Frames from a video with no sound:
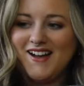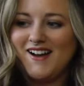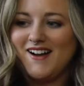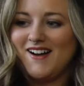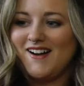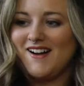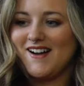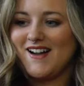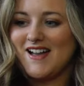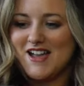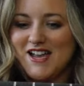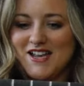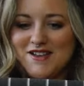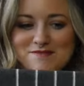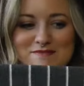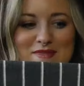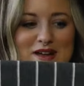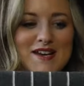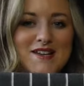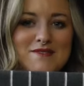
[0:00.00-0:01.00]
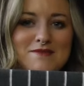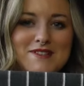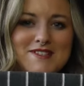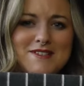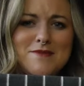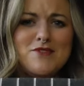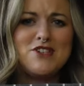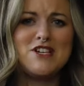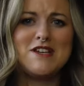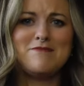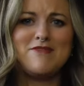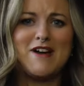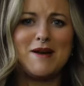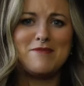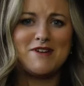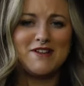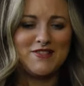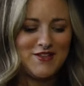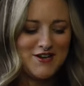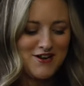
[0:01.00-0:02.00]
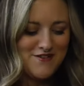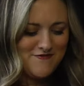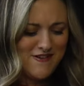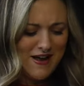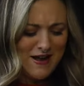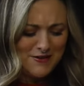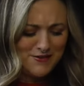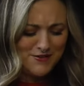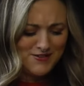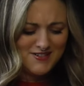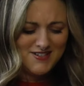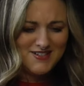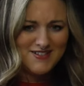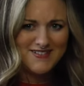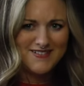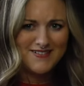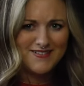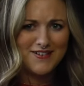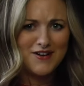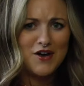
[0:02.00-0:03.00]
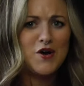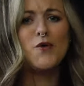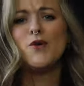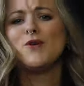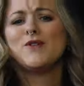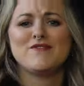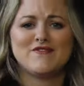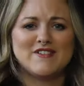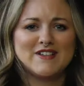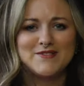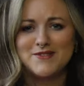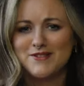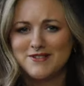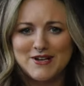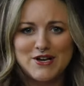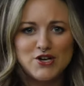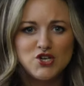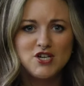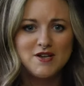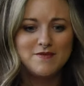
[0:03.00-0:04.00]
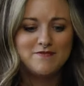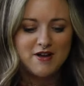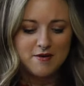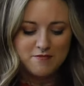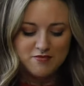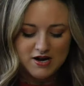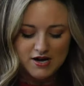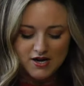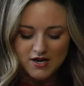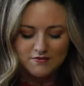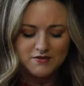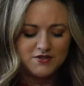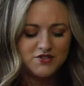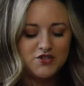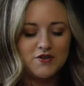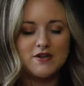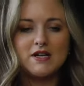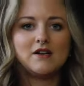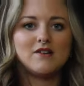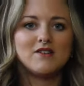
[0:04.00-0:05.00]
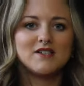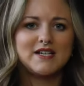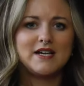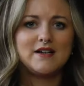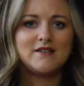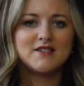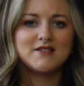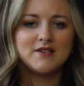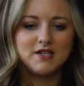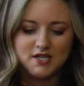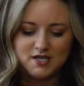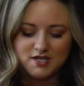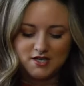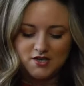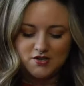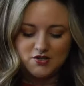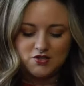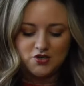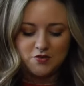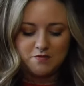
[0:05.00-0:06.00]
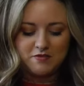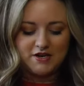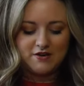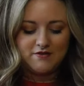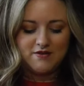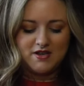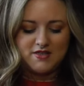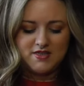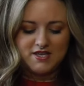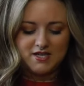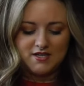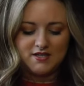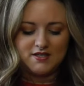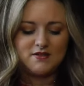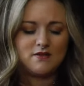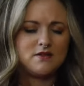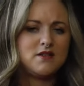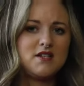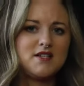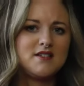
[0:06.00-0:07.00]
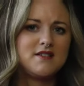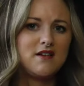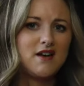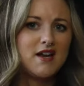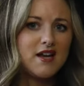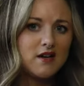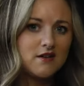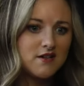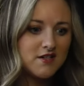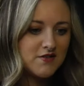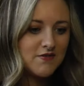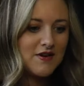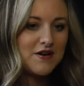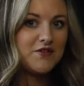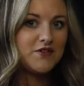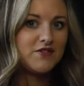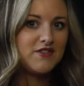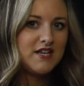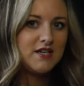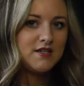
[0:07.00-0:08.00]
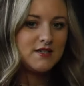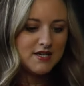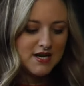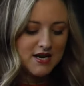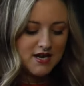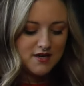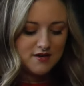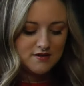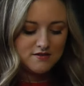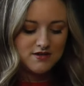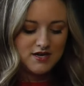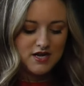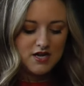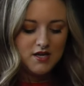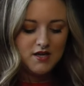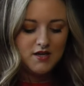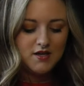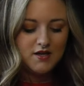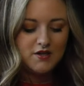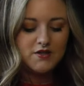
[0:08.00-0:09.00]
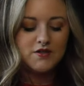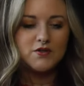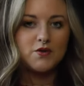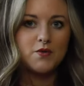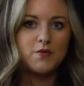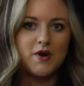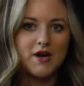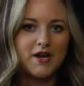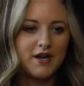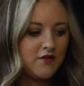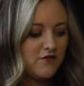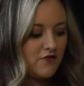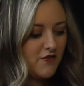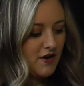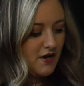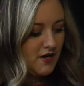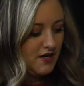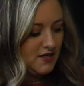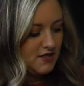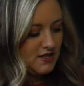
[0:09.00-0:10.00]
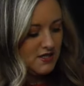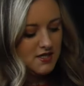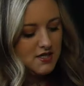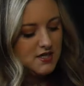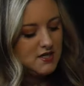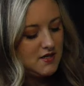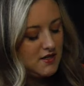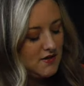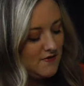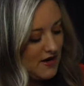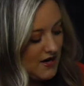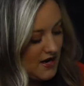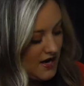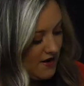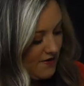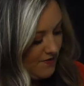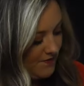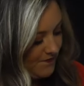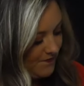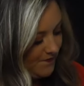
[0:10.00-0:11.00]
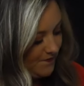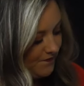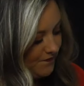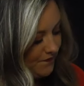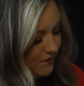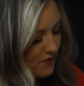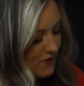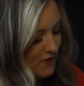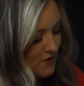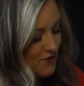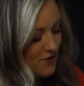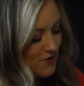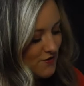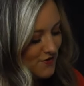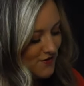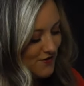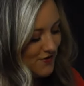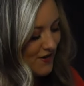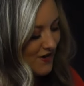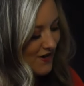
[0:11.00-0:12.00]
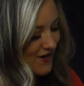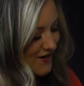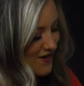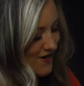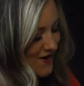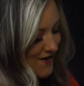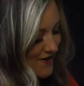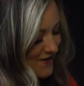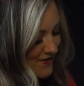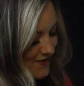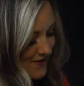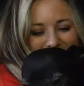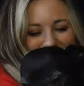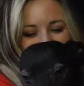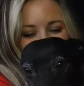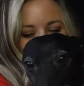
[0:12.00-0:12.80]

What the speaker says: I made it with some cheap fabric that I found. All of this was like cheap fabric. It was during lockdown, so I couldn't go shopping or anything. So I just like looked around on the internet and saw what I could find. You ready? Good girl.